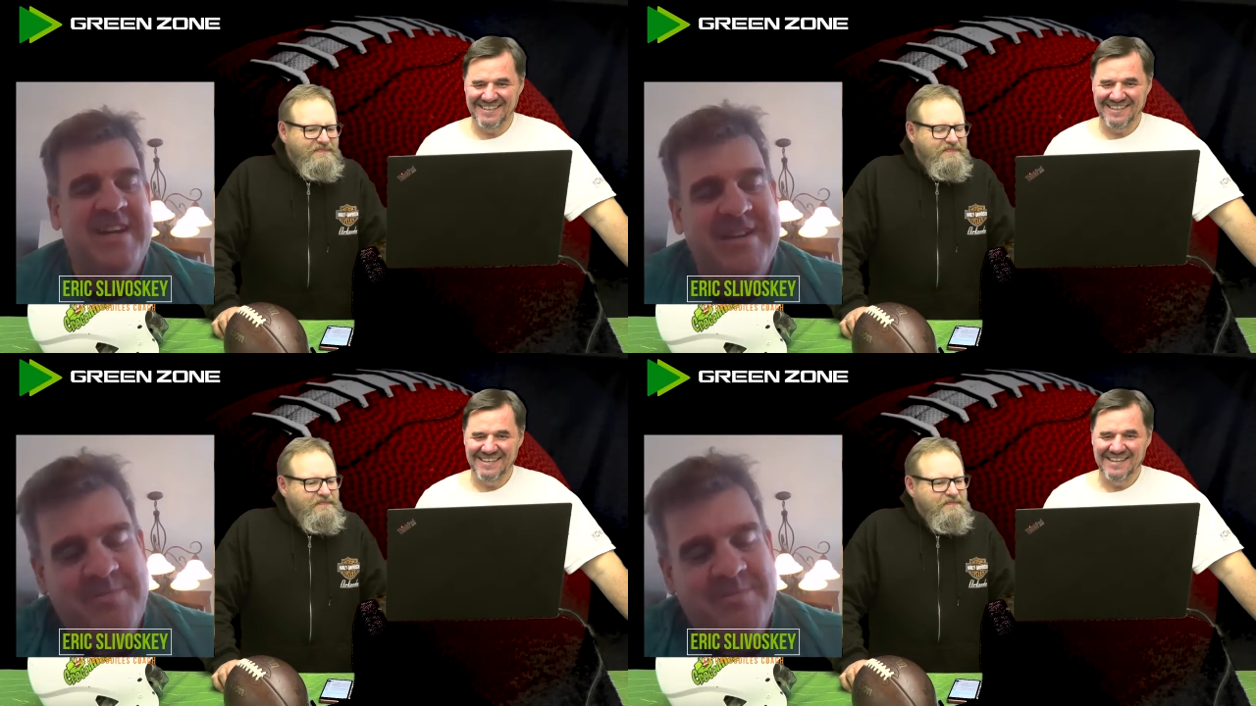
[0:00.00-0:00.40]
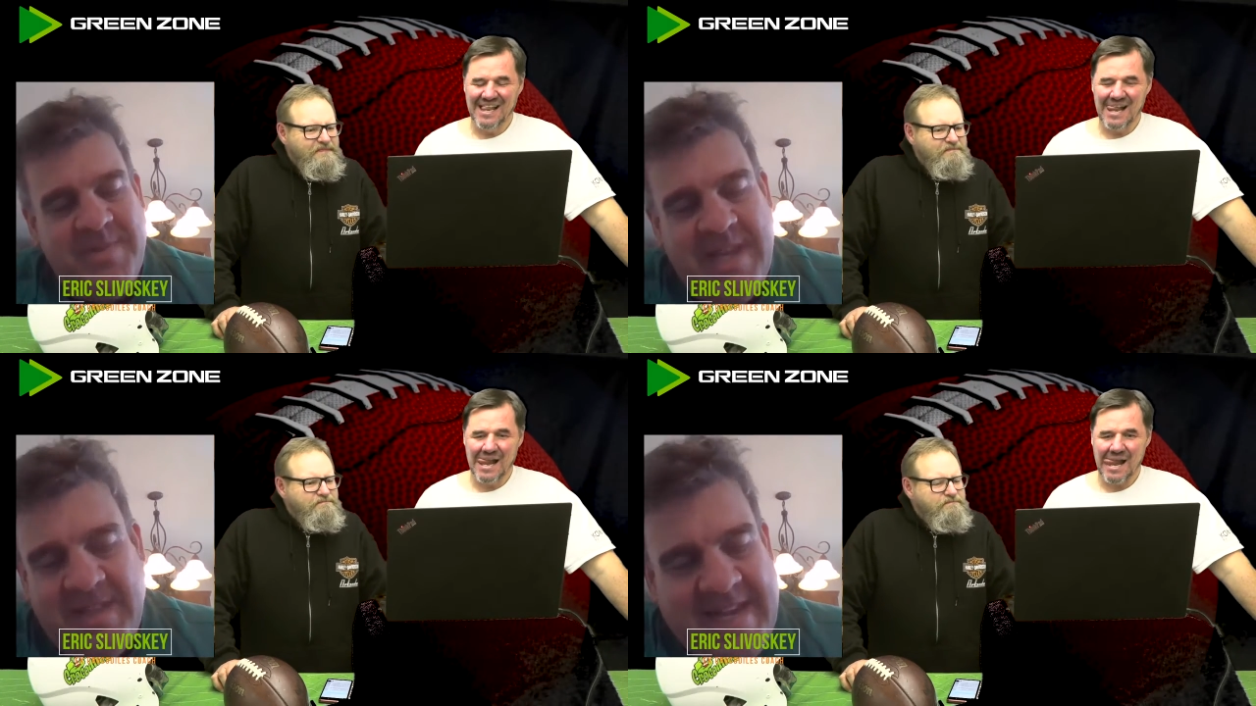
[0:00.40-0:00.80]

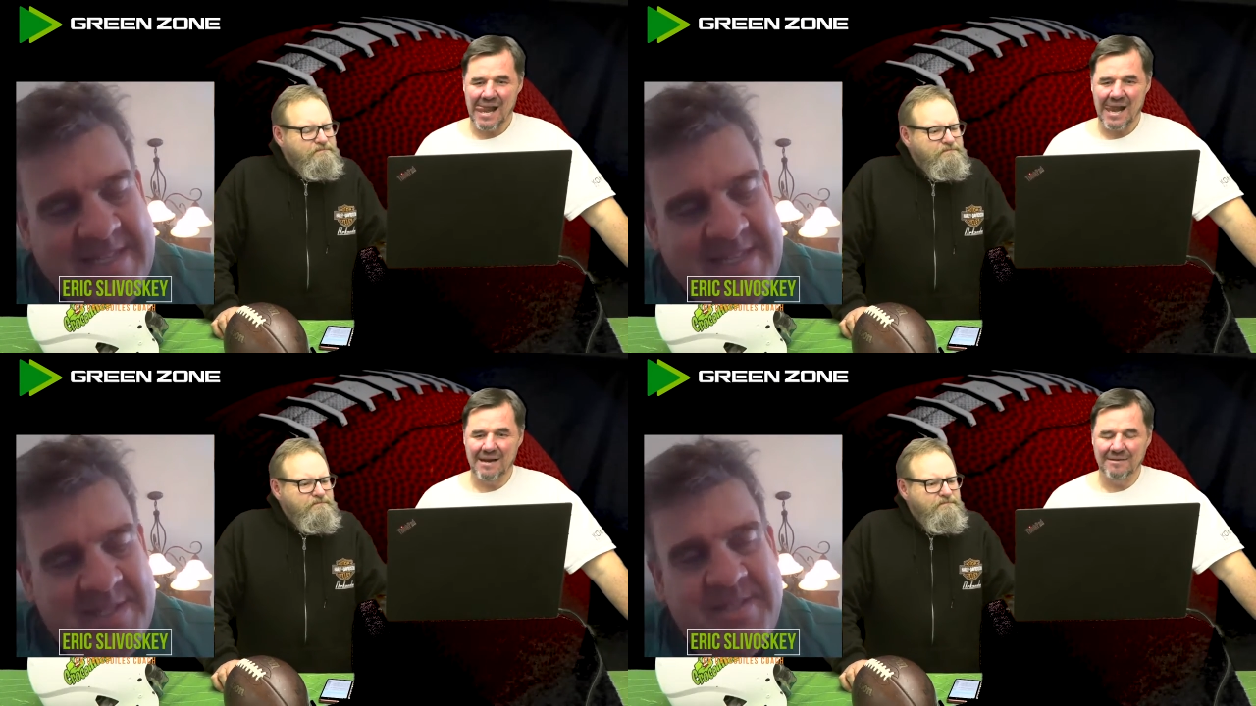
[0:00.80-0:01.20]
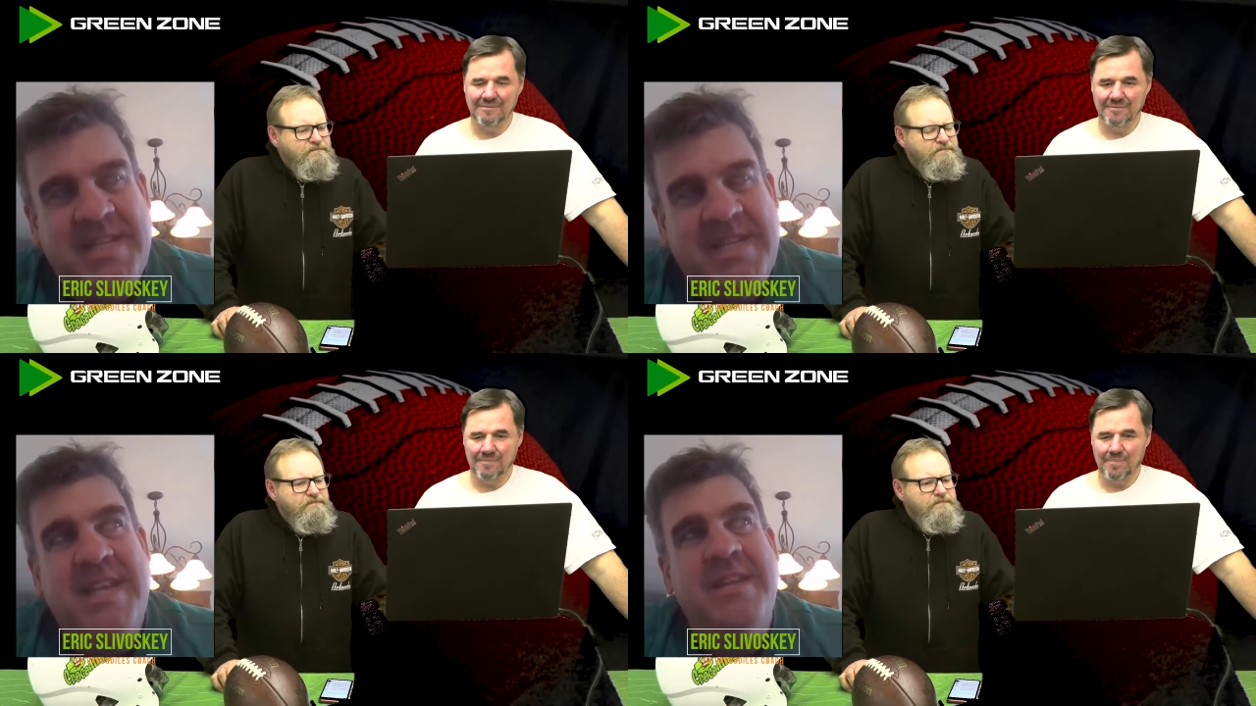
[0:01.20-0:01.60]
Speaker 1: Um, yeah,
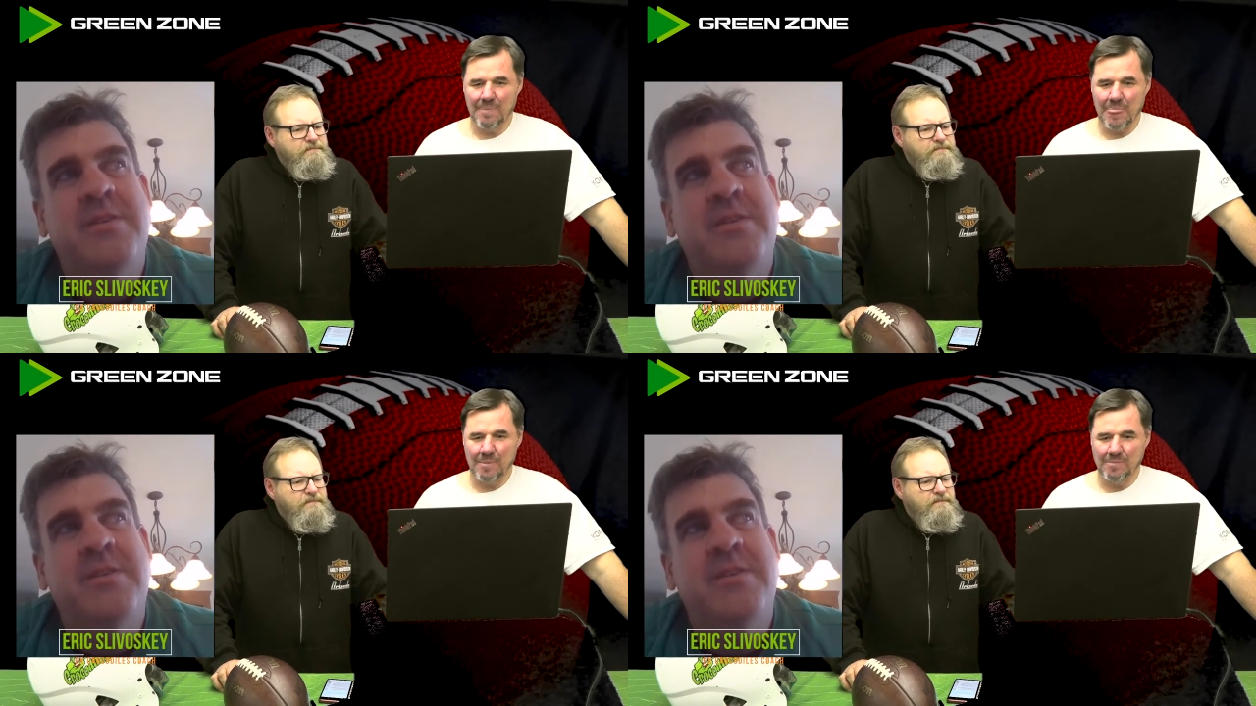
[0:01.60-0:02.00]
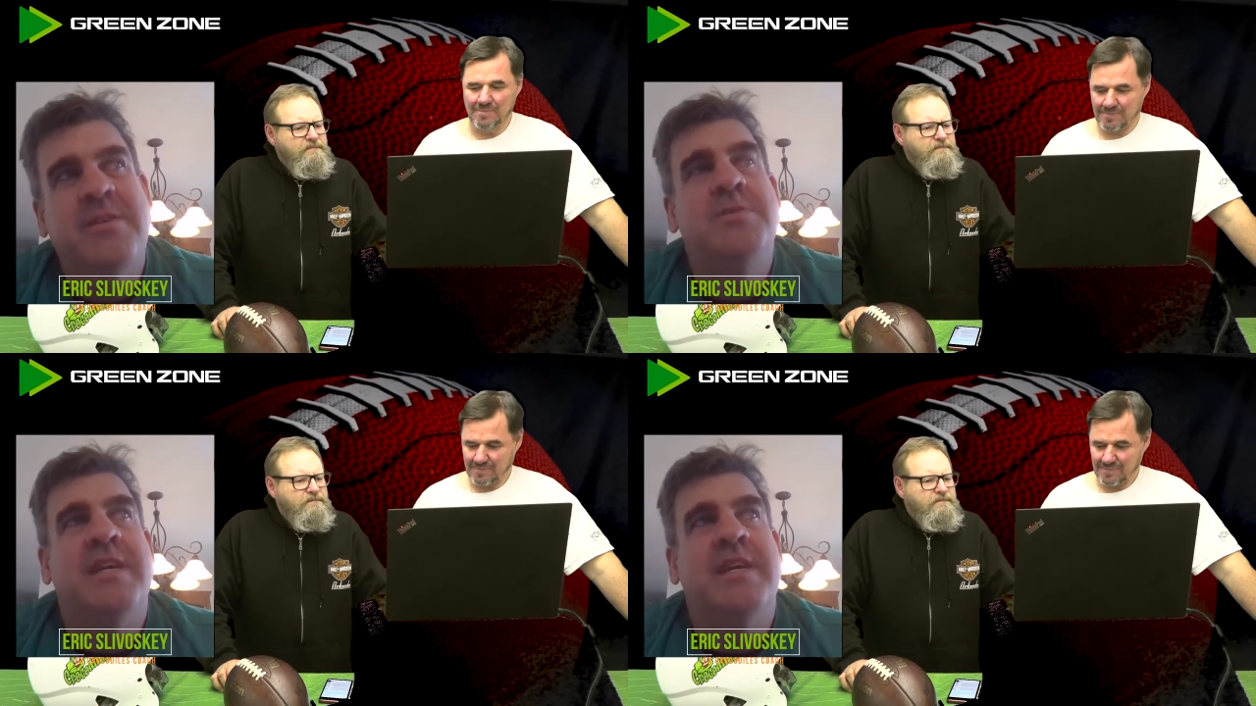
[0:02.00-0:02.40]
last ten years
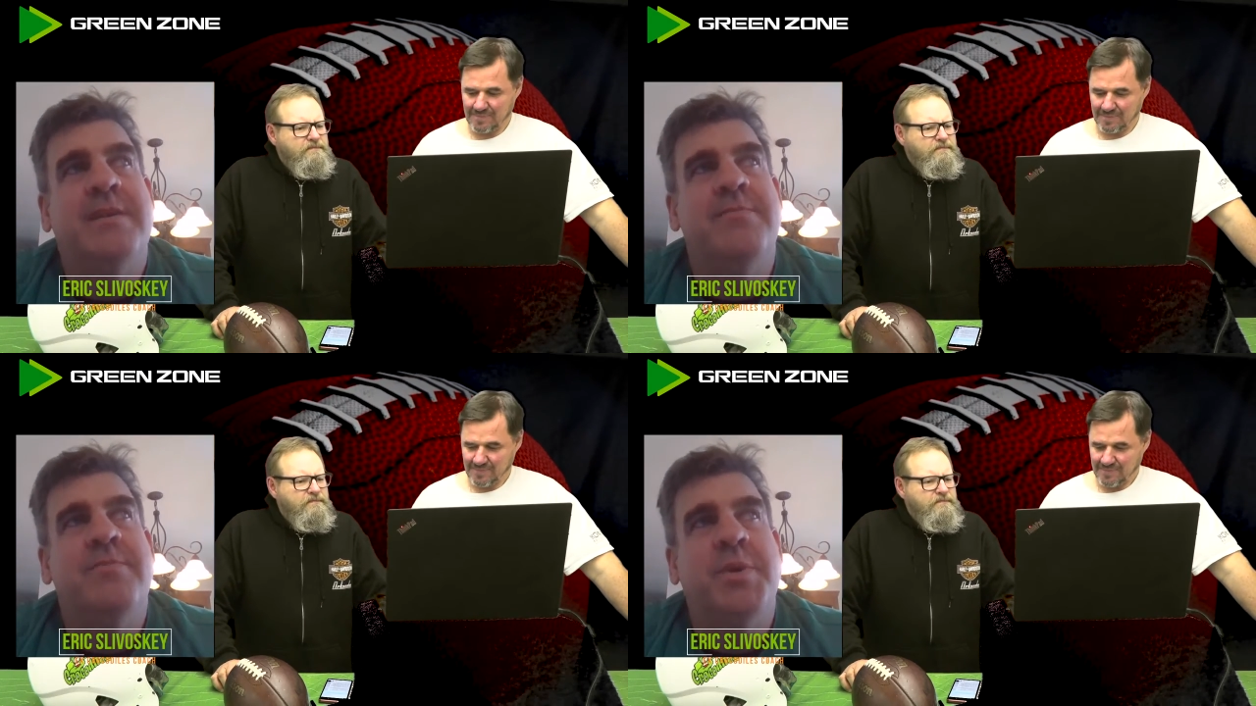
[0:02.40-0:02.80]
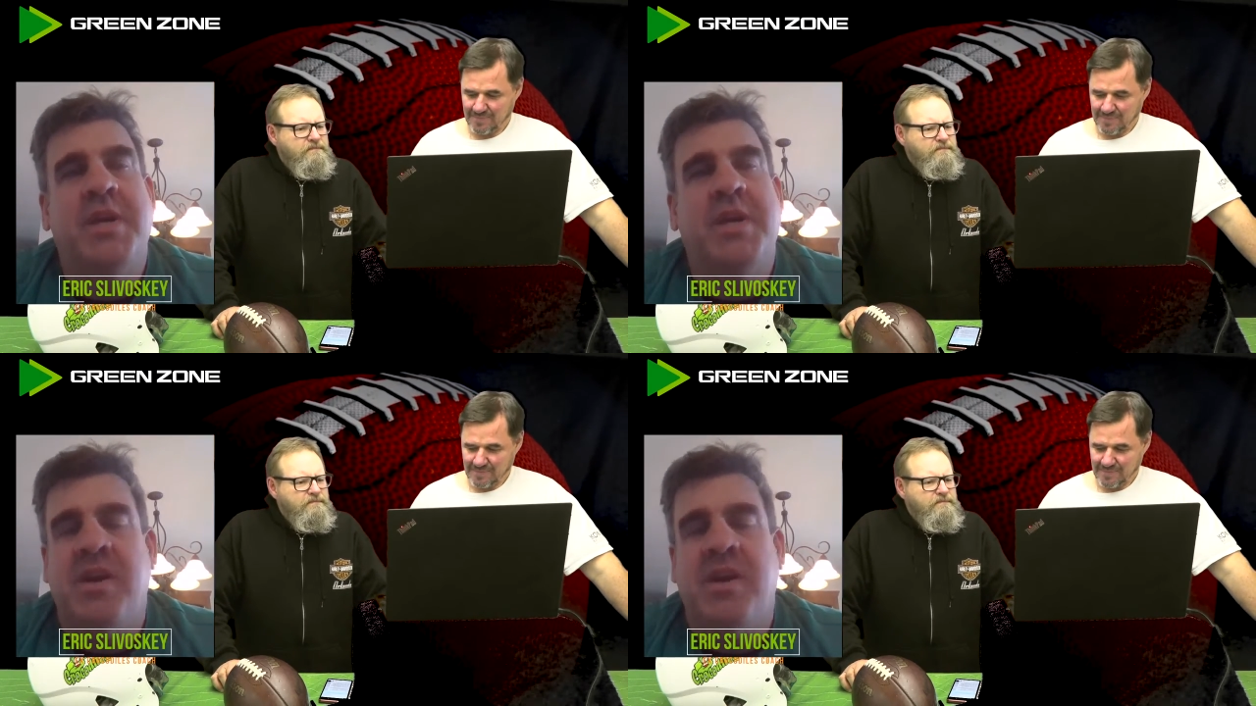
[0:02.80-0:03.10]
years, uh,